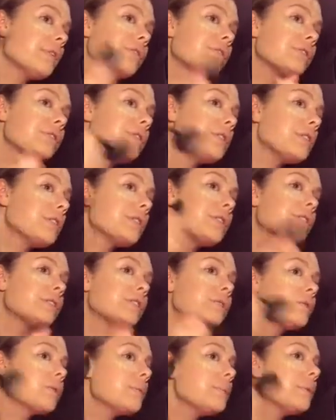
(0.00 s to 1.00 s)
motion,
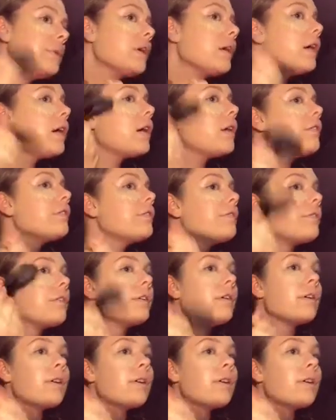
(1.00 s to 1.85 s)
just sweep it off.